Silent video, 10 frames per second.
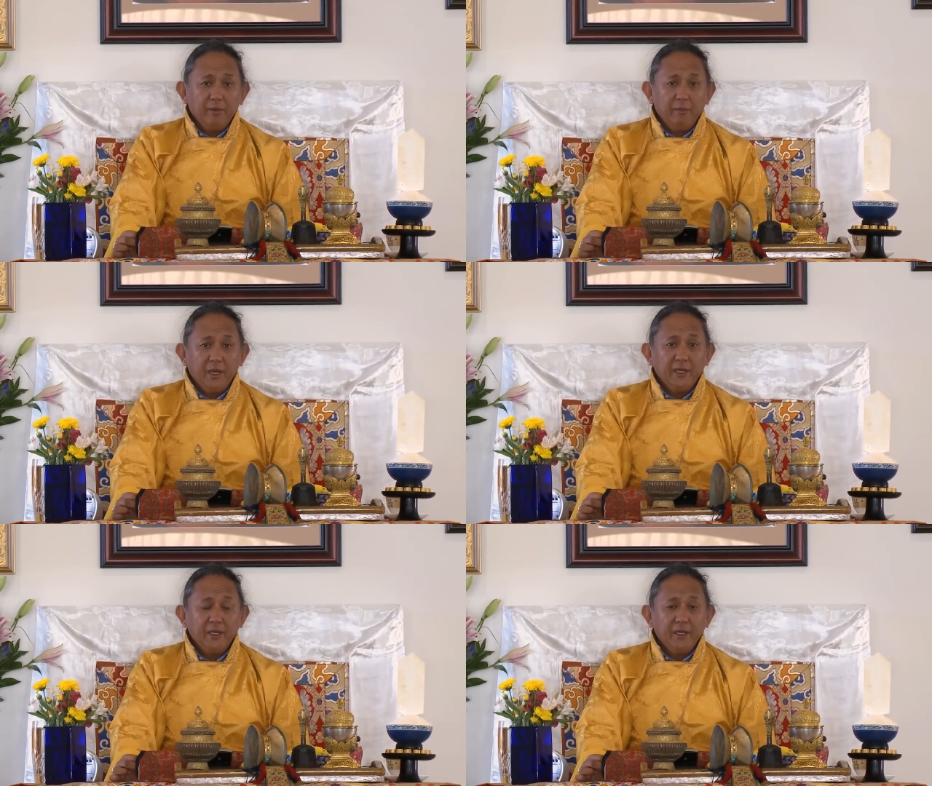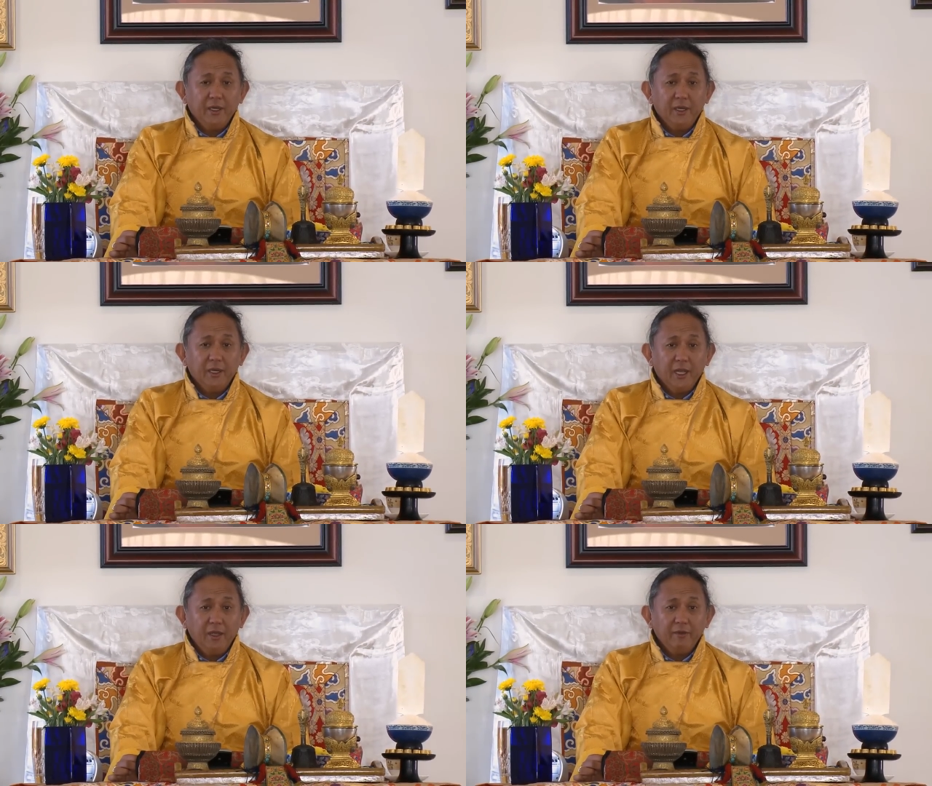mind and
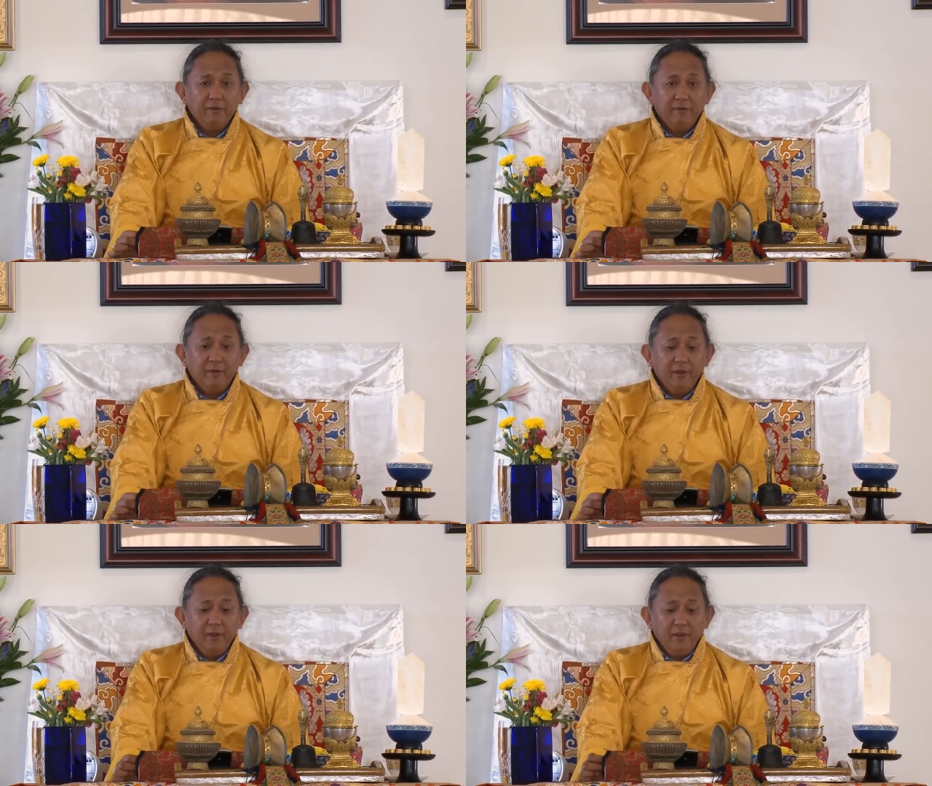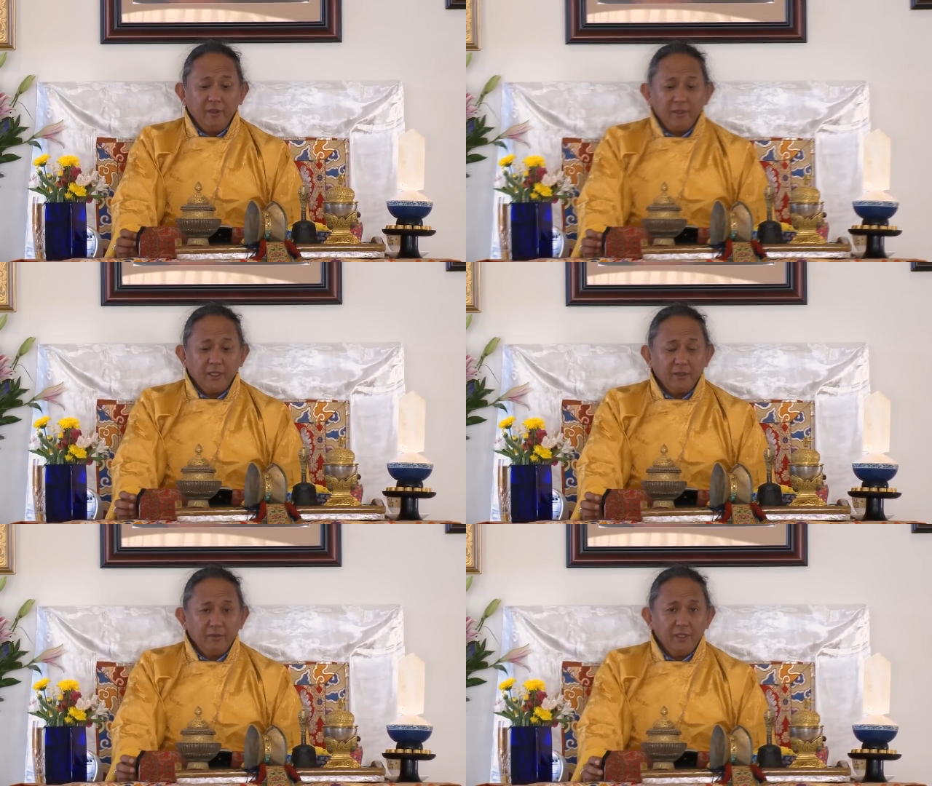life,
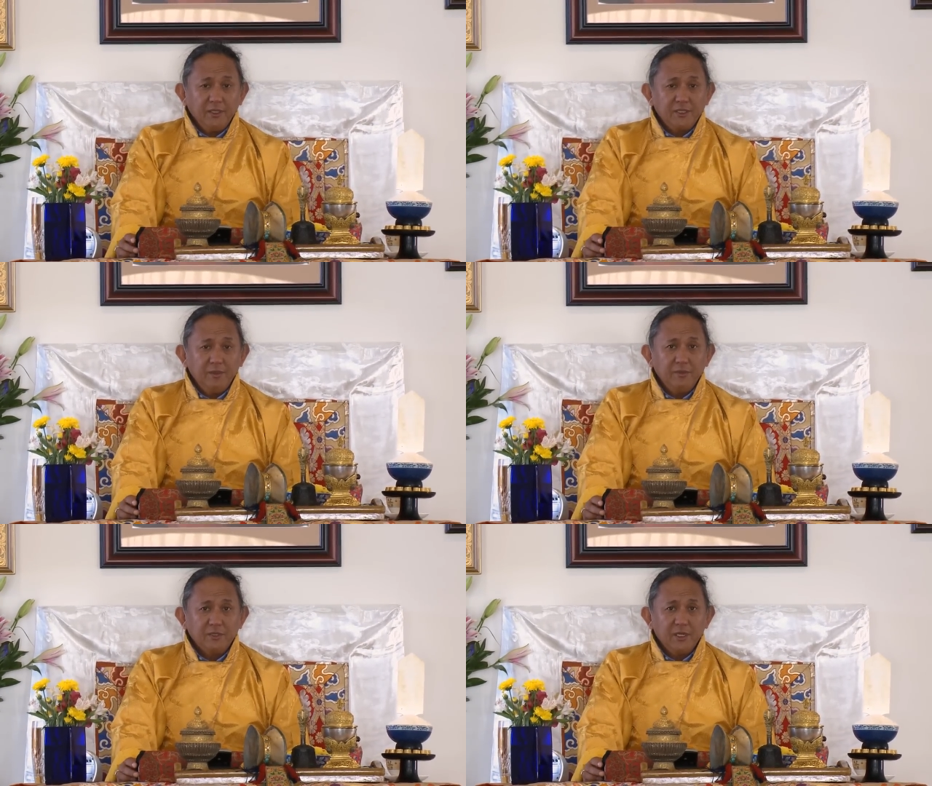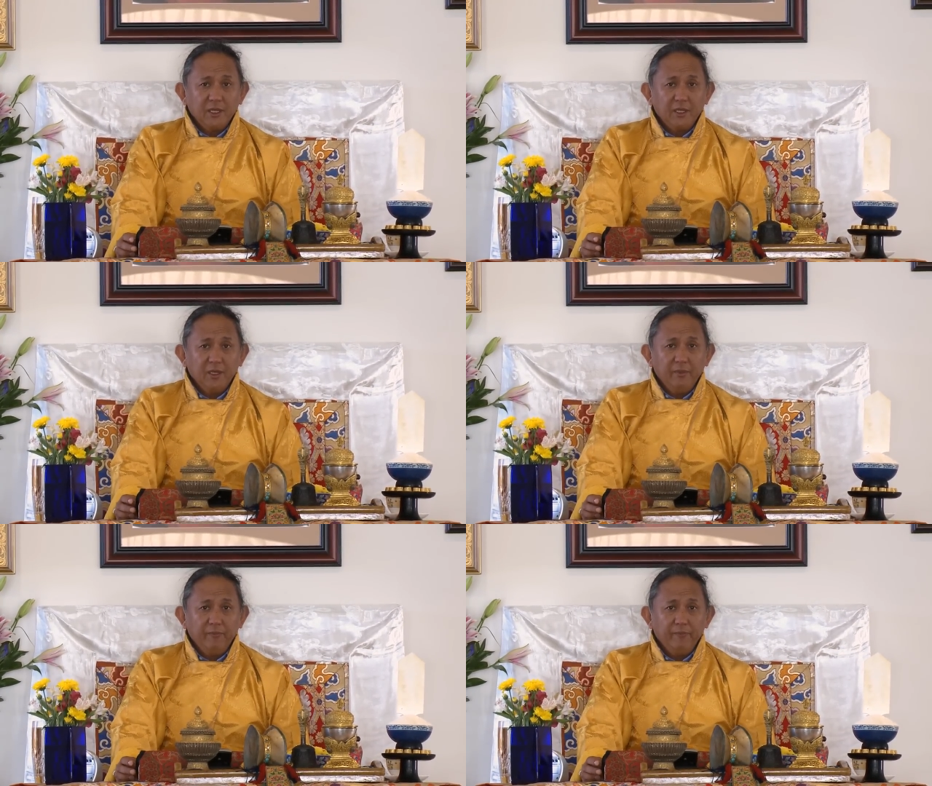that really seems like a